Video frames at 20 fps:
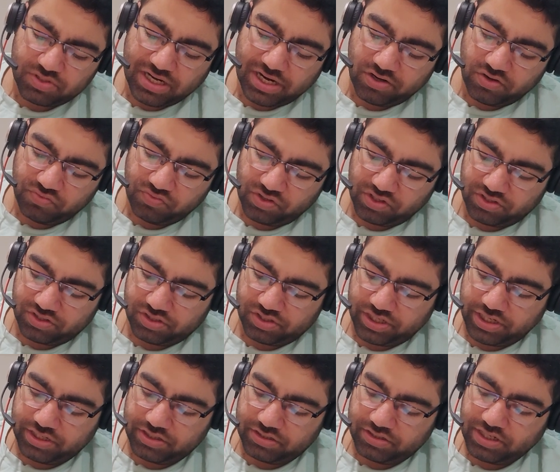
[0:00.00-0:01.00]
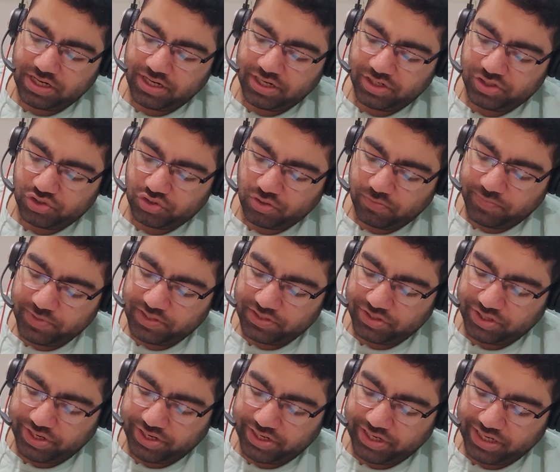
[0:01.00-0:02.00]
some set of constraints that it should be
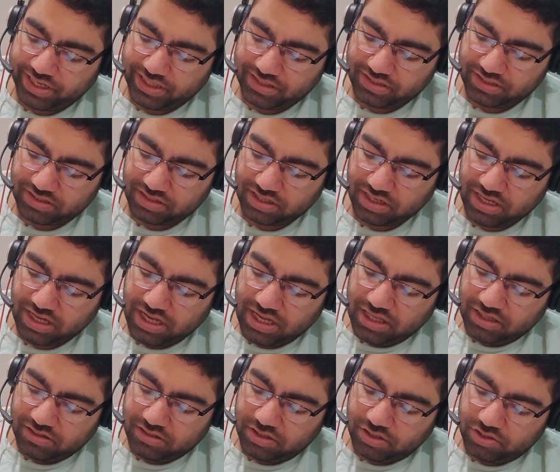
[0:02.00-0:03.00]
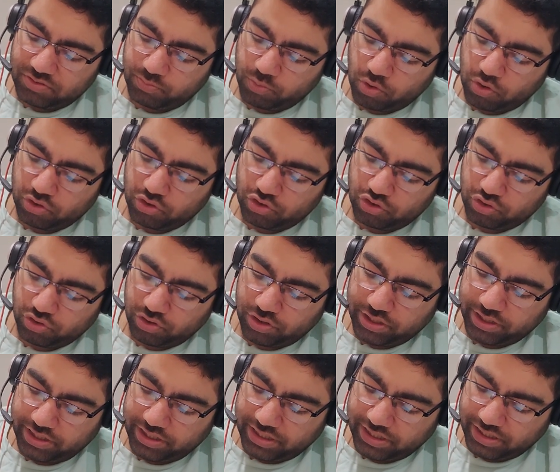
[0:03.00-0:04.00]
stateless, the response
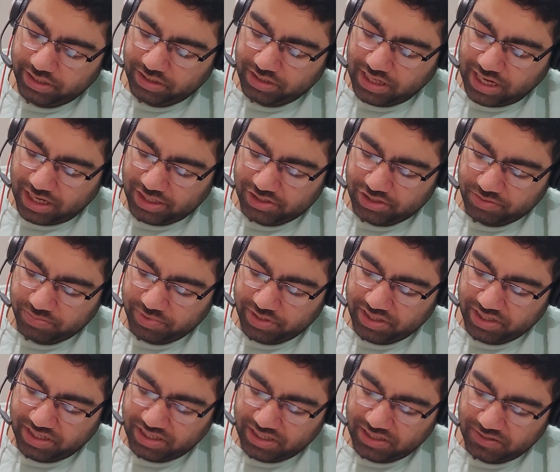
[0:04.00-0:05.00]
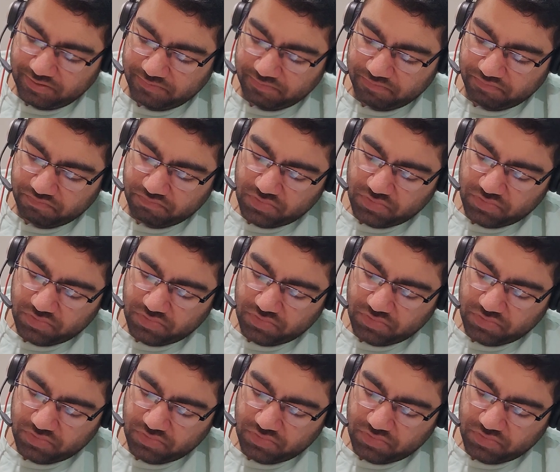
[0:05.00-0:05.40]
should declare cacheability.